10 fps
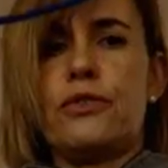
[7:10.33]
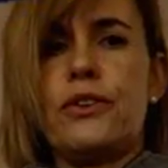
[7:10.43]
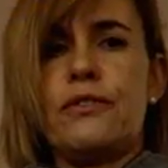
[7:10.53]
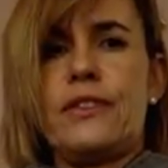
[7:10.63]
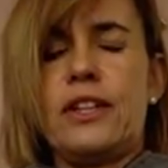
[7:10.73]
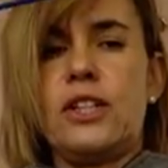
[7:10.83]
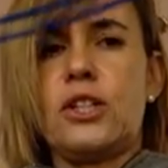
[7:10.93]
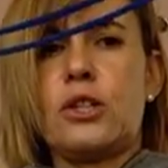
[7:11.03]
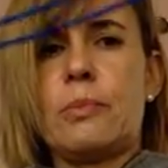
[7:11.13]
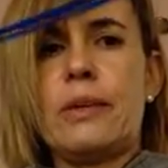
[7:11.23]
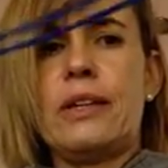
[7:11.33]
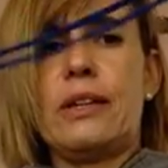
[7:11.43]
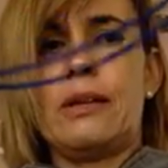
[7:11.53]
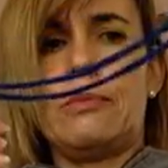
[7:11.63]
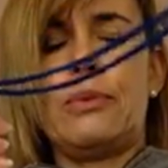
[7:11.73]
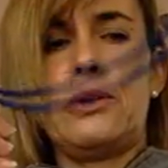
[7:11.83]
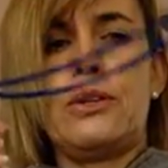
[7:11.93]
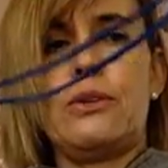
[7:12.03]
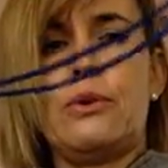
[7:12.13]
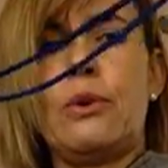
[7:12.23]
fruit and veggie shopping. You can
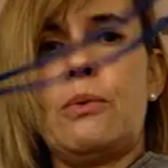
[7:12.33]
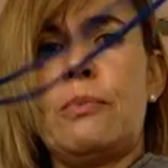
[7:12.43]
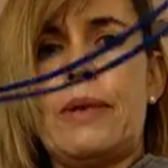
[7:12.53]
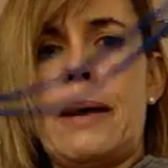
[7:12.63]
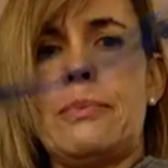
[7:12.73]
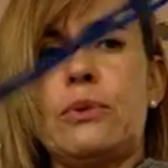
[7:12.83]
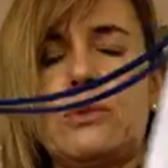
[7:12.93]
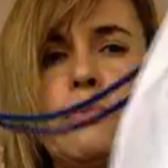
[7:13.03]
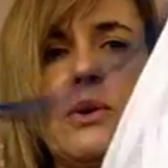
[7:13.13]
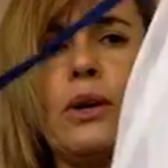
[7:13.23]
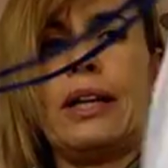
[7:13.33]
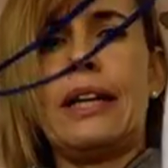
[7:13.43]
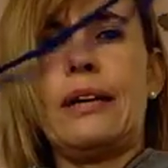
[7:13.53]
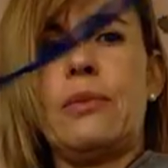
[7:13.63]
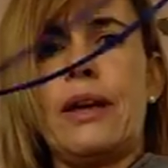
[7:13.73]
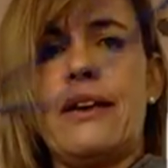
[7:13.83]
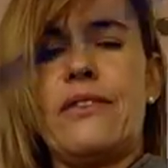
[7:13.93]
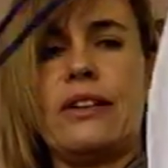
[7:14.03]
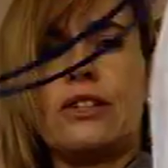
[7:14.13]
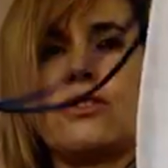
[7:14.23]
put your apples, broccoli,
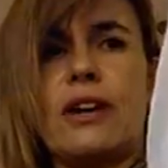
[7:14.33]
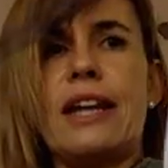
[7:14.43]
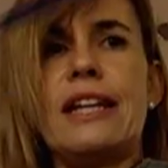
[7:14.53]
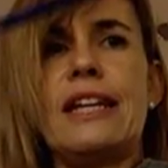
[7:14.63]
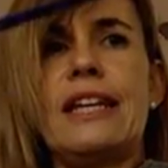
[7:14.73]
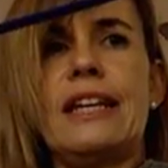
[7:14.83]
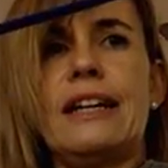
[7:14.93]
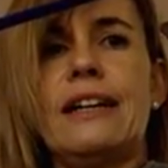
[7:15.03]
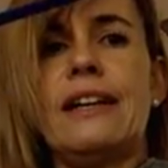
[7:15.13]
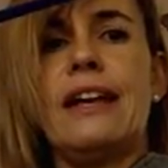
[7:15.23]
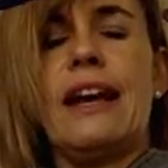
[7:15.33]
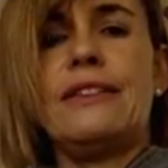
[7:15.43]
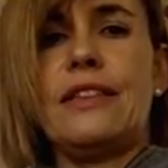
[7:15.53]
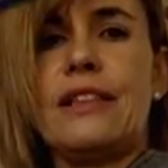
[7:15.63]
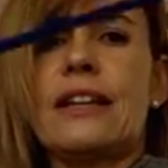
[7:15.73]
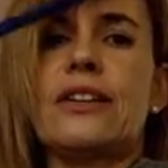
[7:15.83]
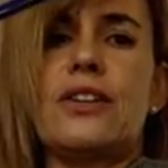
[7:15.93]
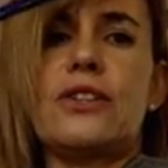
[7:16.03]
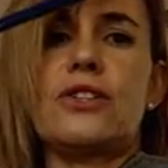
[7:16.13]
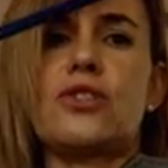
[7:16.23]
whatever, straight in here. And then that
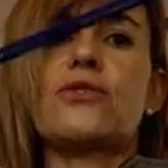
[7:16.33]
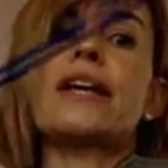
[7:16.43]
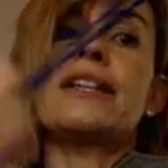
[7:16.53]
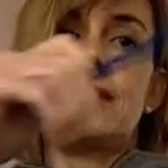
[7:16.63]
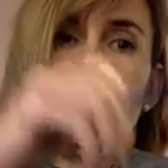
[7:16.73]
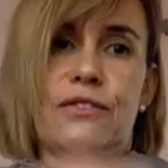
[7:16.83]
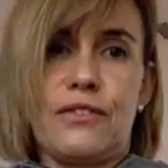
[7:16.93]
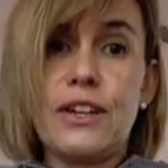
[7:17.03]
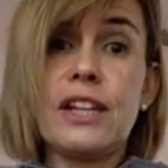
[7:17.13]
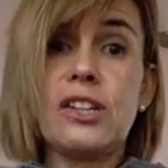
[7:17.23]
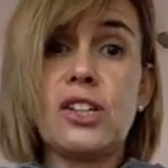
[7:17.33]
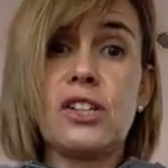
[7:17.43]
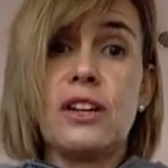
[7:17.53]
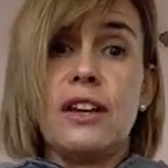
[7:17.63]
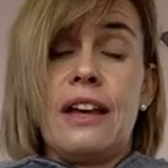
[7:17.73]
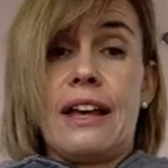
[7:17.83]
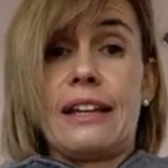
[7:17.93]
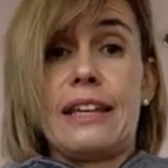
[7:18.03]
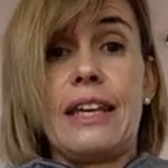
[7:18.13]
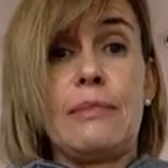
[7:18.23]
goes straight into your fridge
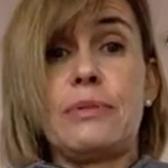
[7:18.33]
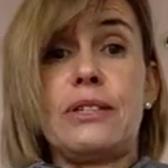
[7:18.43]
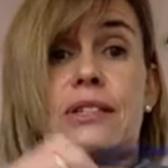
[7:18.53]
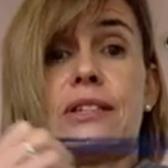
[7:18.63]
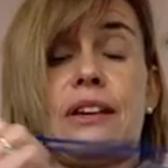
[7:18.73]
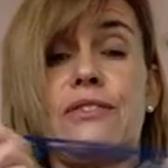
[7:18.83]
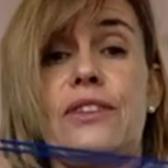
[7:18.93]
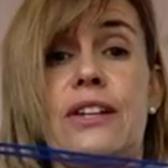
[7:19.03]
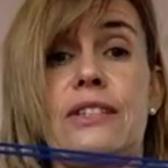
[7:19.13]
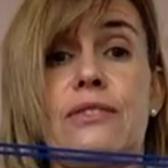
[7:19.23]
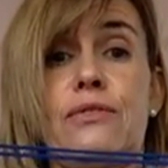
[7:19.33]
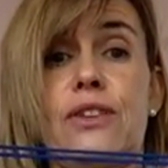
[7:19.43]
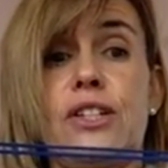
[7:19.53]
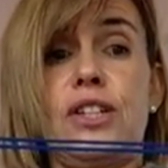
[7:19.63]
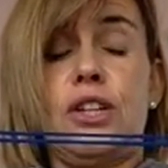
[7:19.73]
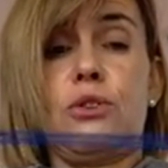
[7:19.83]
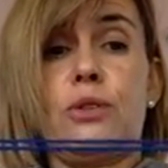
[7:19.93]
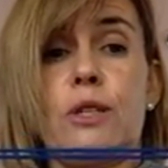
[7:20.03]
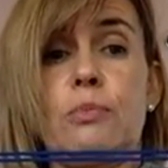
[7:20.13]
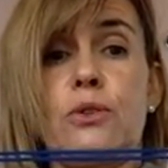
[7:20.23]
and keeps your stuff nice and fresh in your
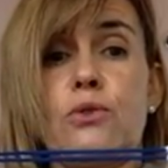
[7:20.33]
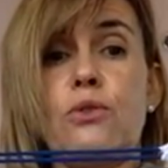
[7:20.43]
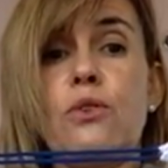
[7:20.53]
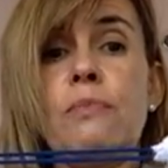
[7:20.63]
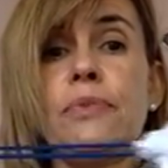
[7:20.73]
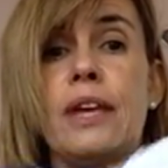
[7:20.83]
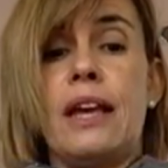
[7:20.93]
crisper drawer.